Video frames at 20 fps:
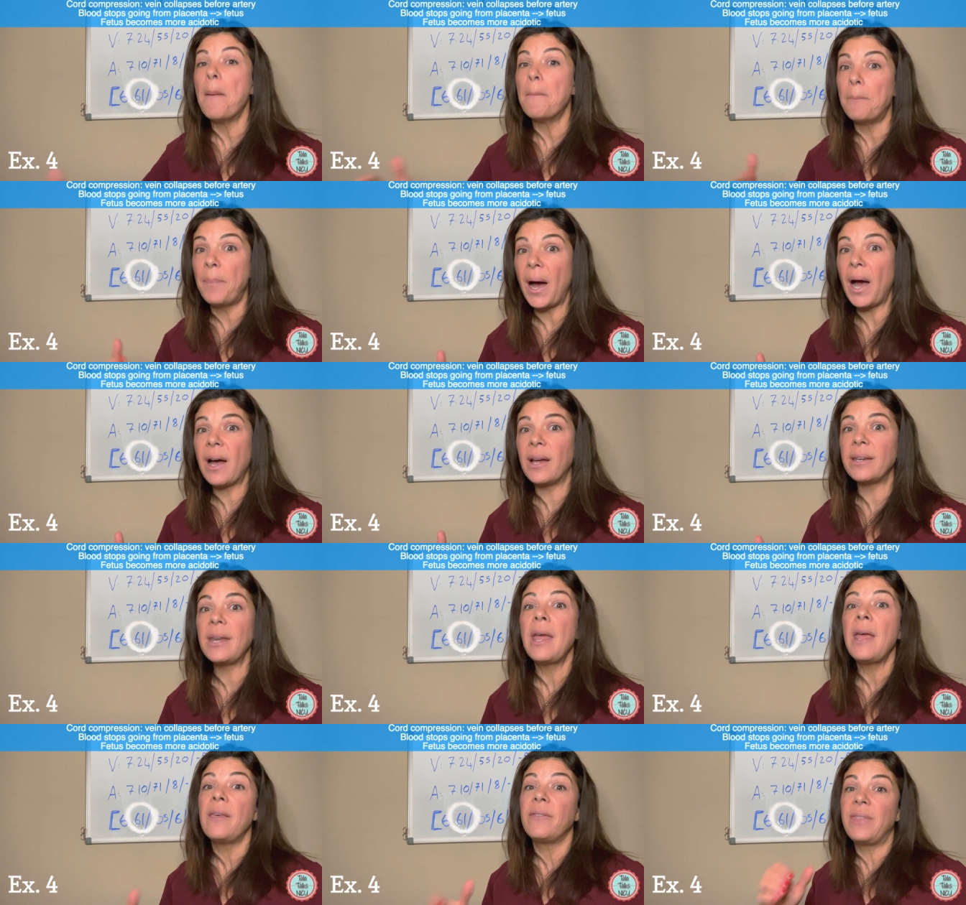
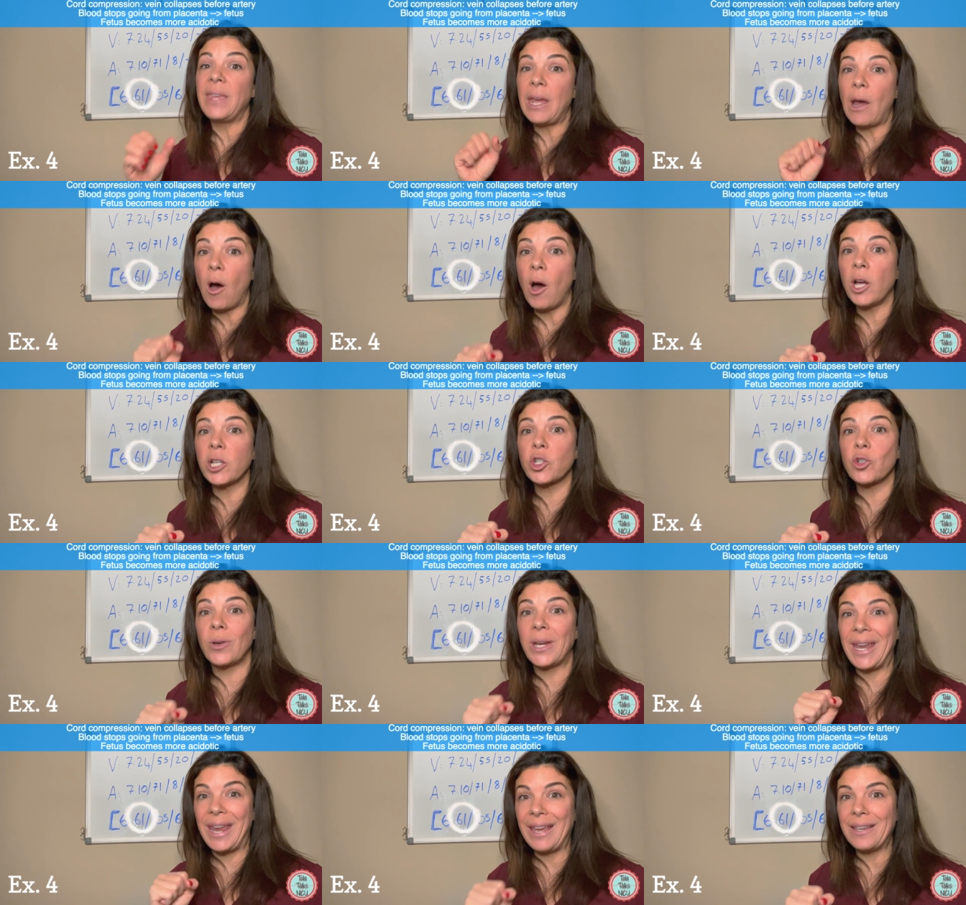but the
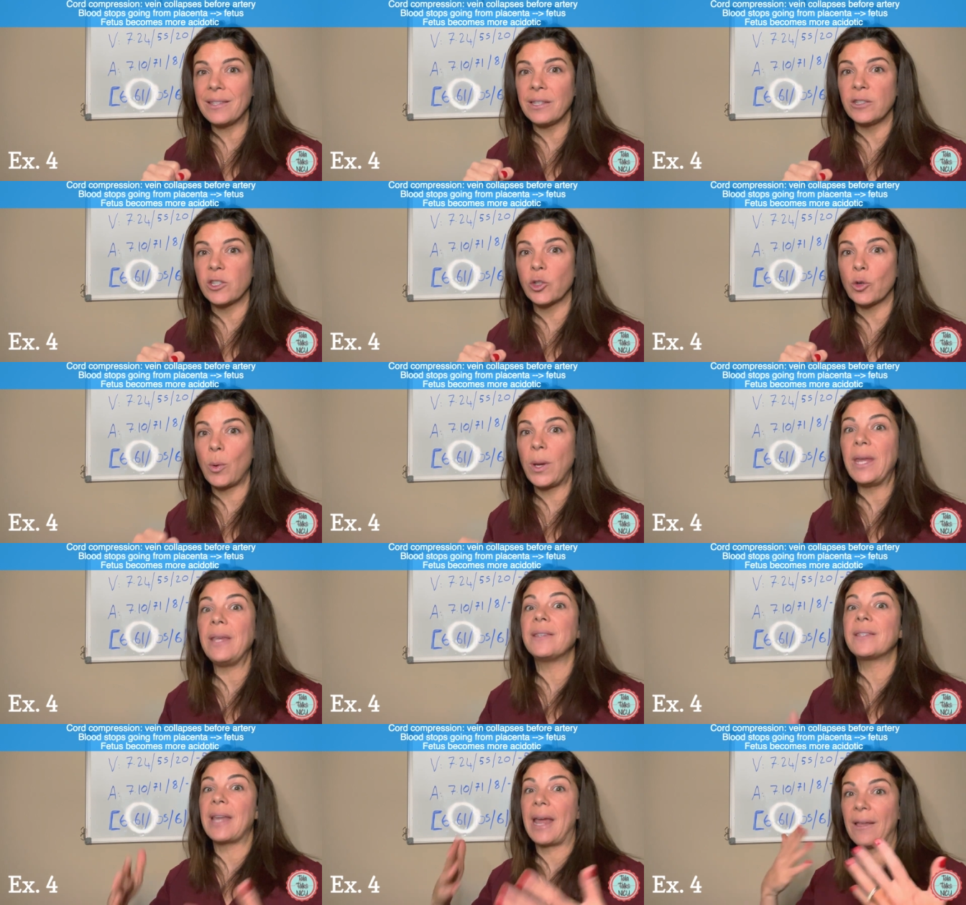artery isn't
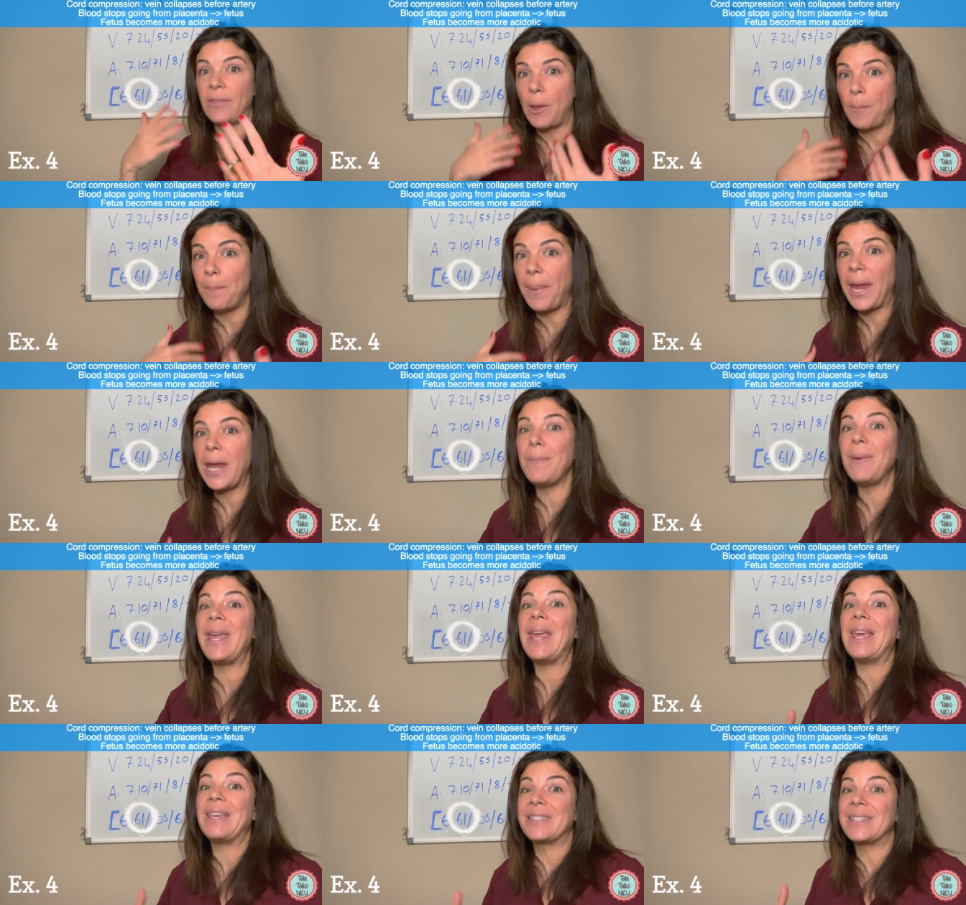squeezed and the
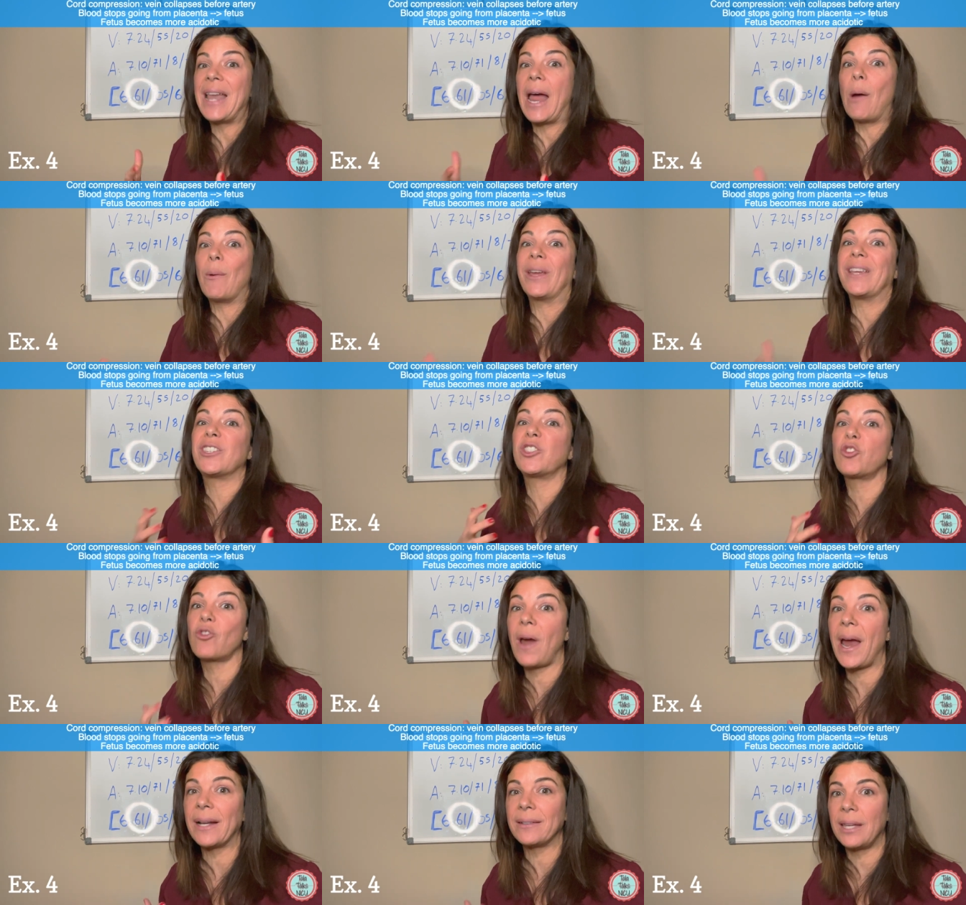baby is now
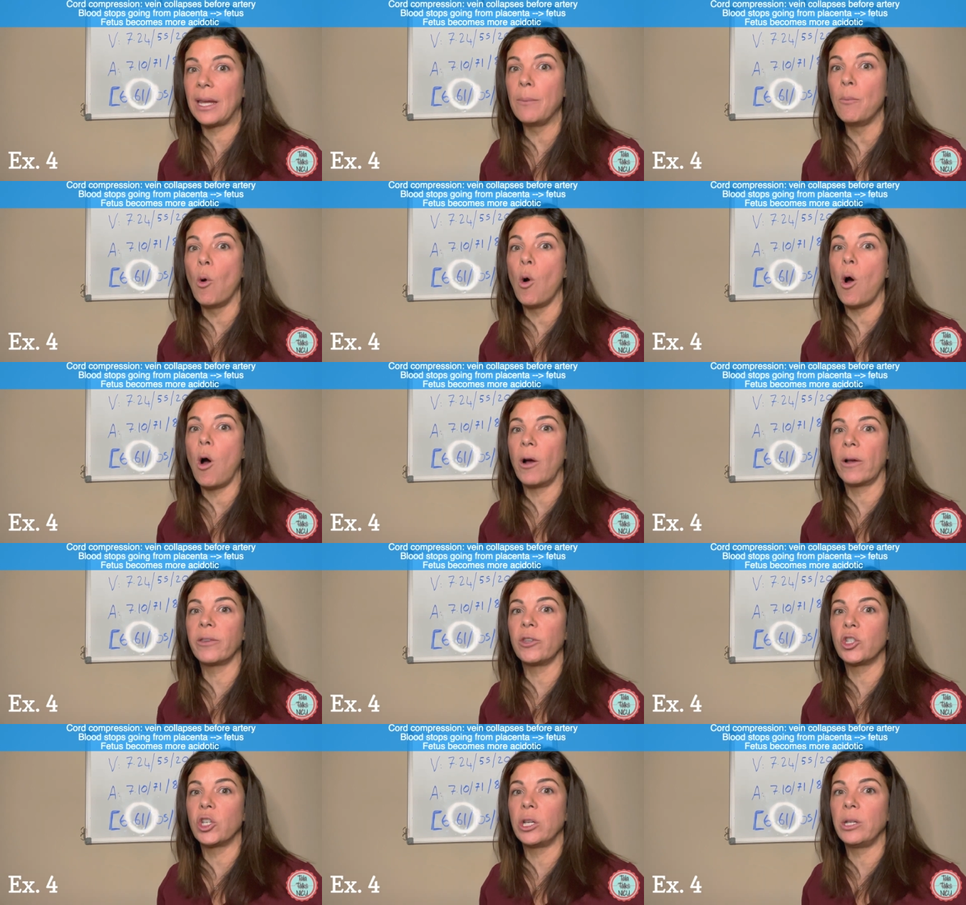extracting more
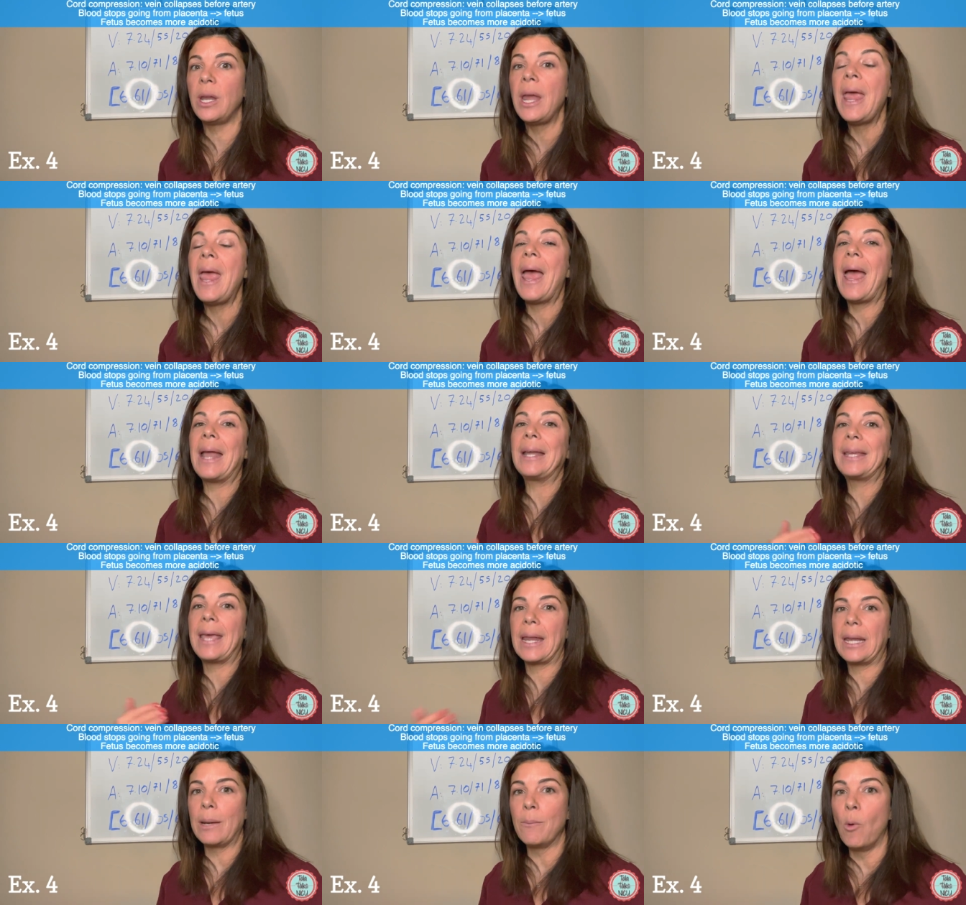oxygen
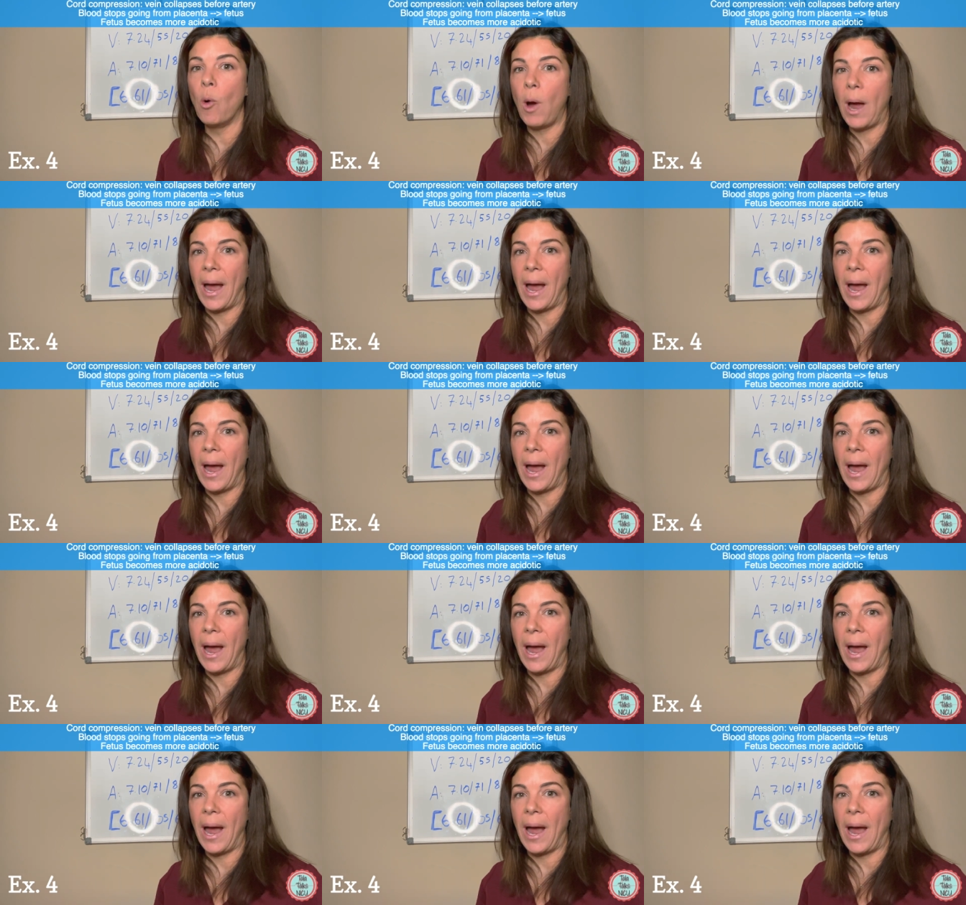and getting more